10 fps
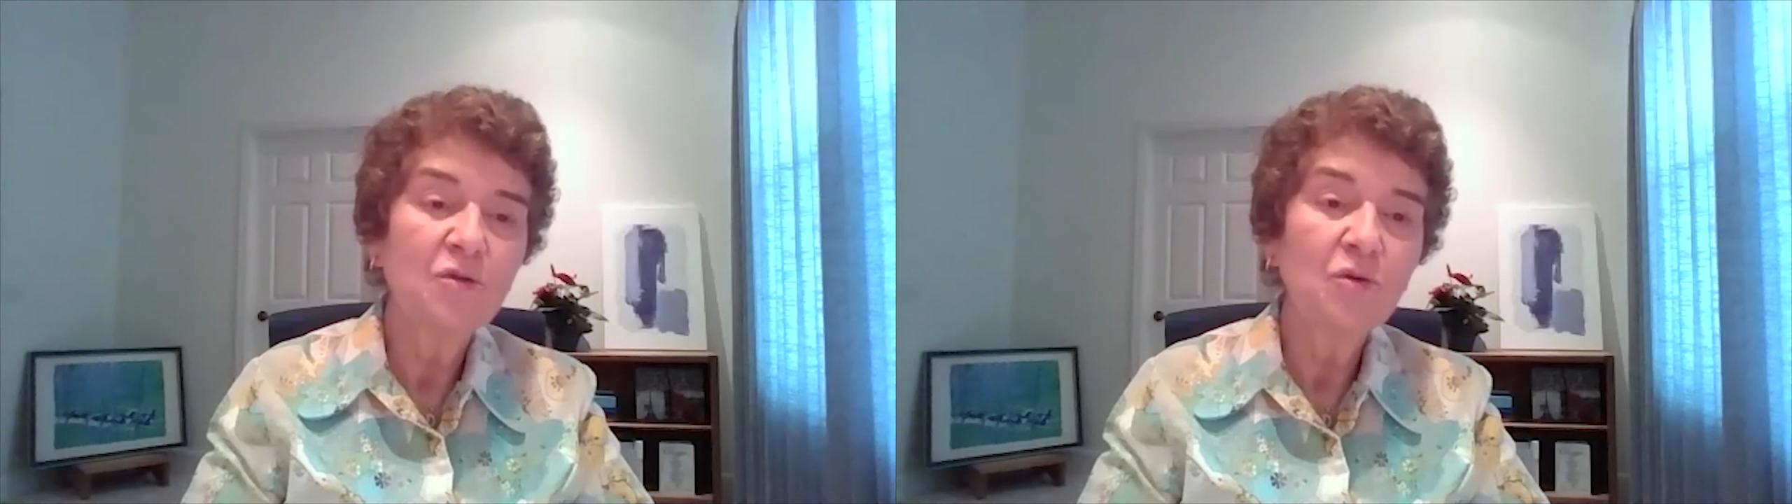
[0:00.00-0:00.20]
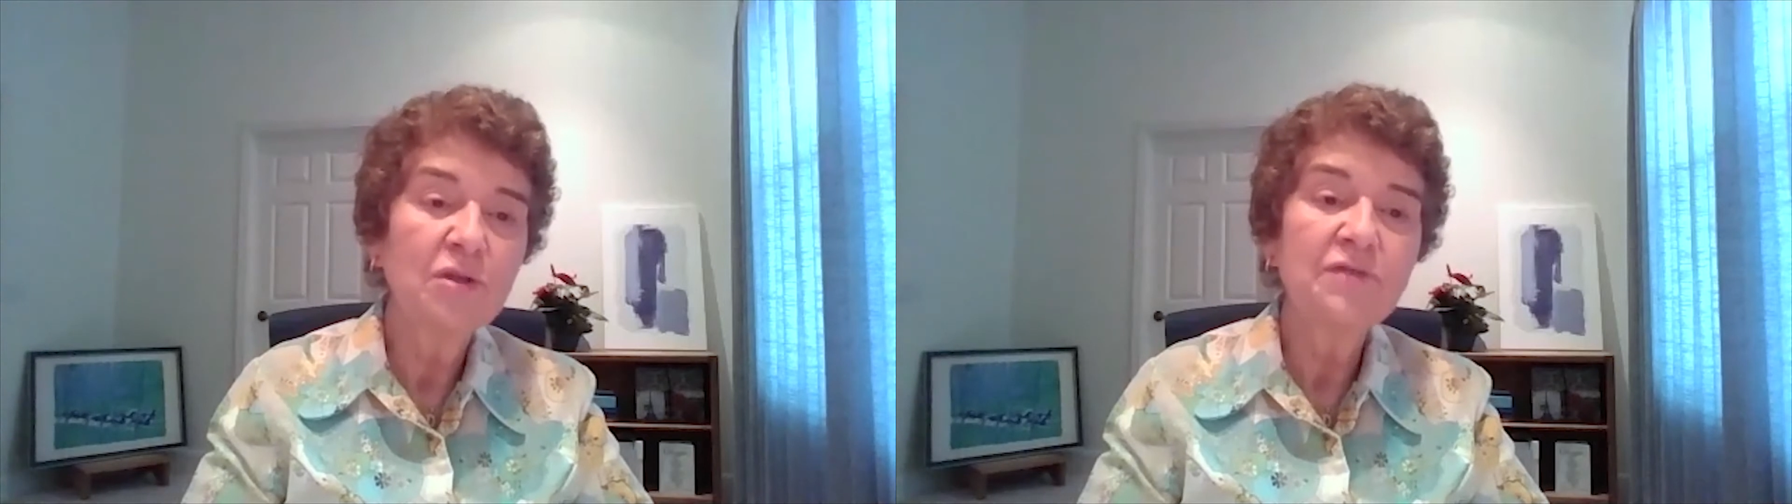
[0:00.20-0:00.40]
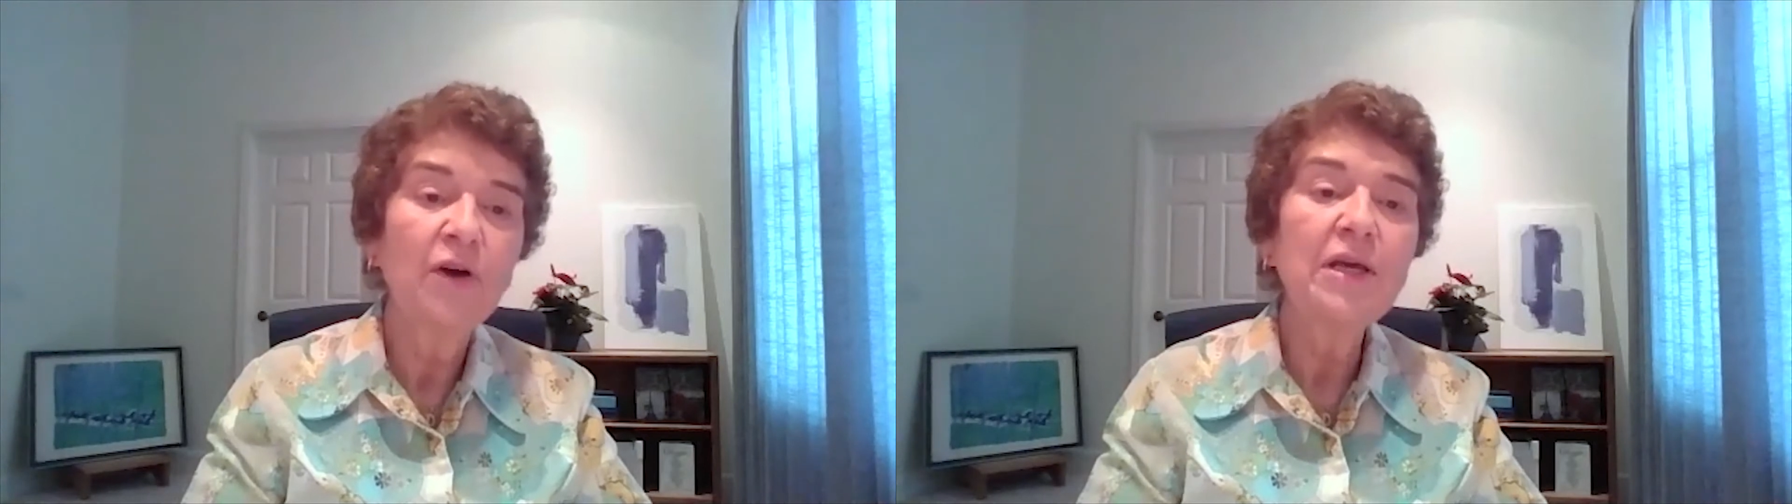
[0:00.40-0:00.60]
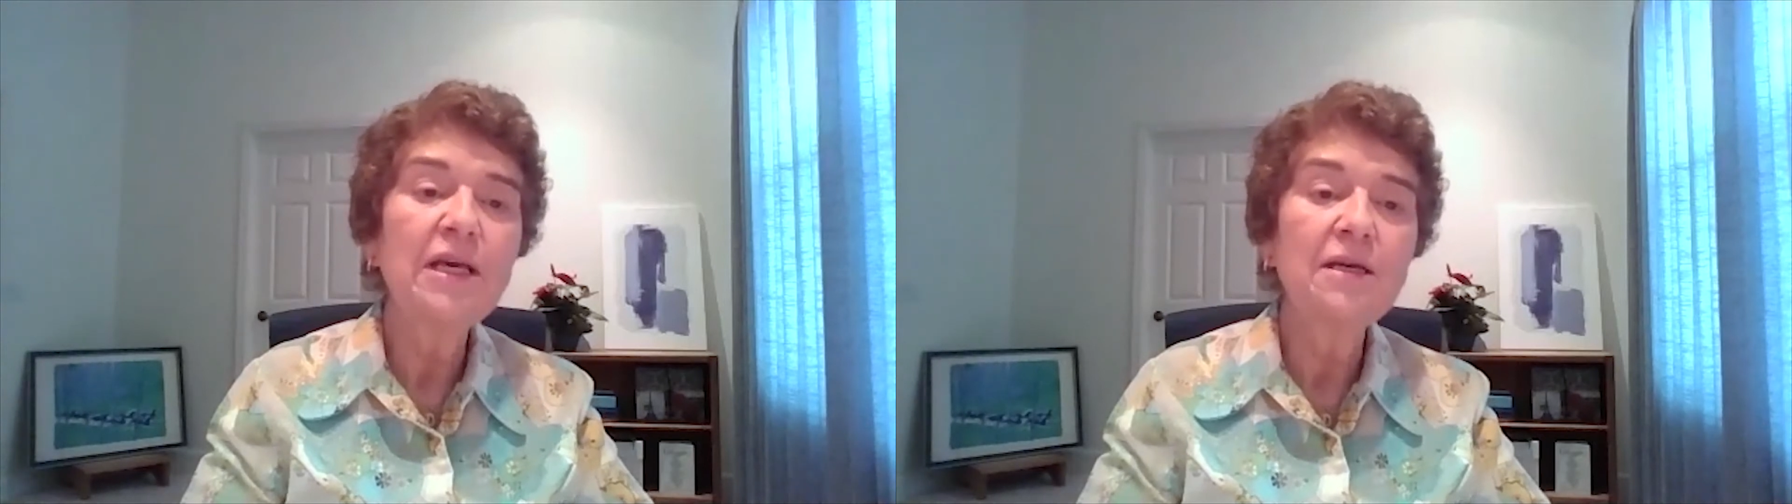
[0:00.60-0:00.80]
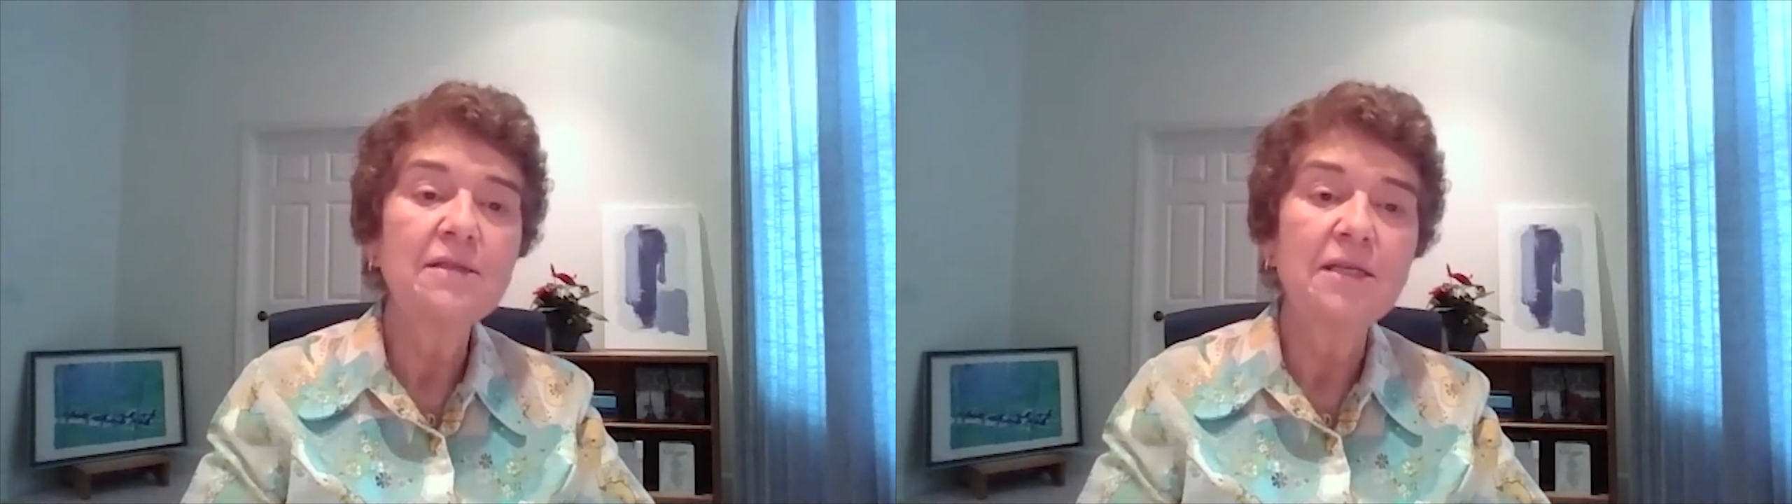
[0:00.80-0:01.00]
It's very
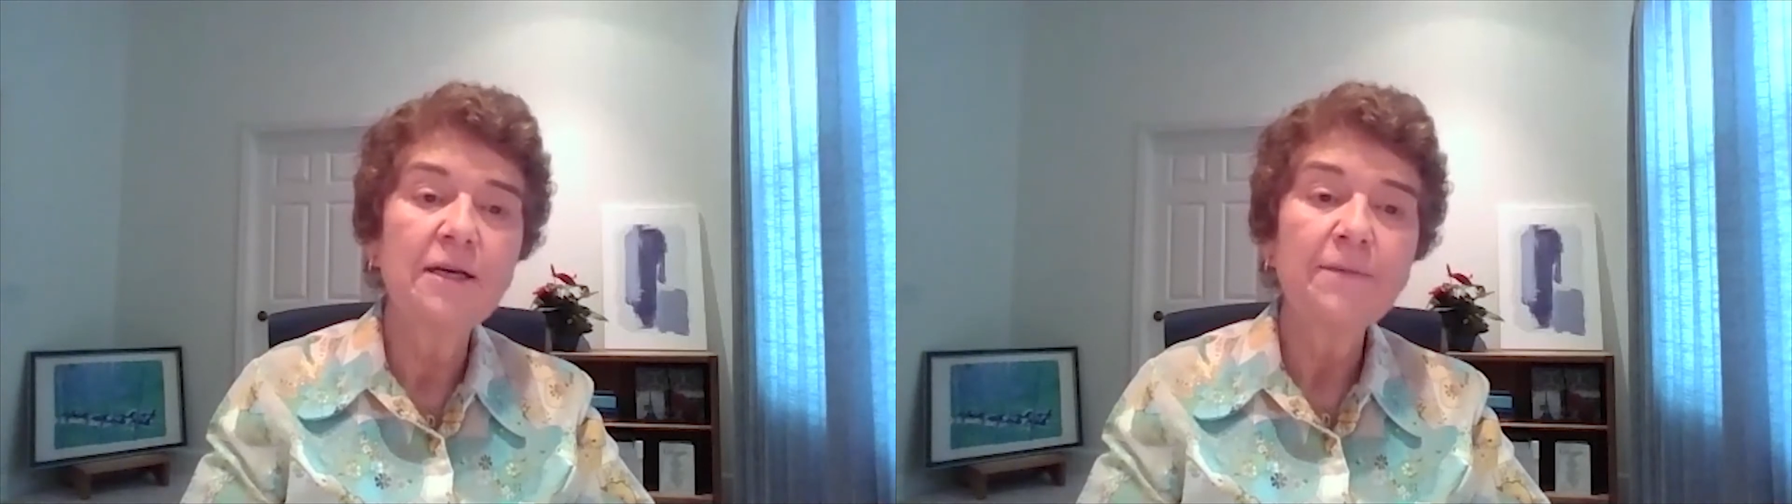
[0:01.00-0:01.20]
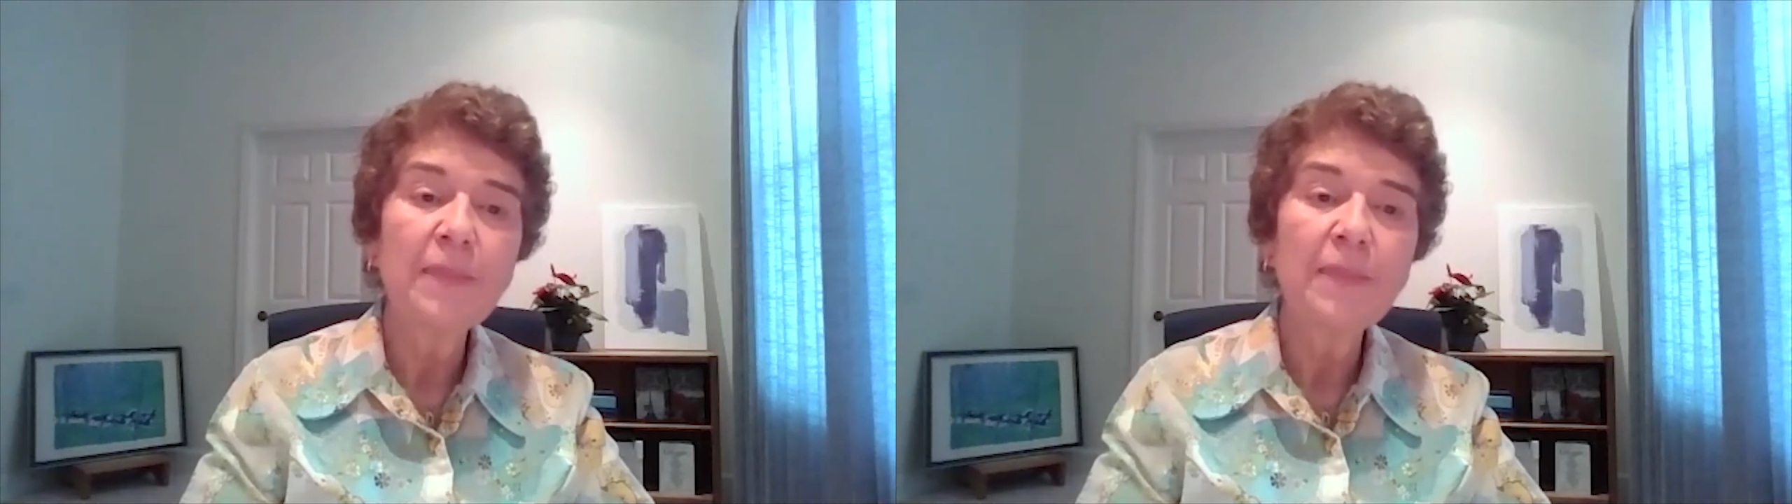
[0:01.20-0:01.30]
easy.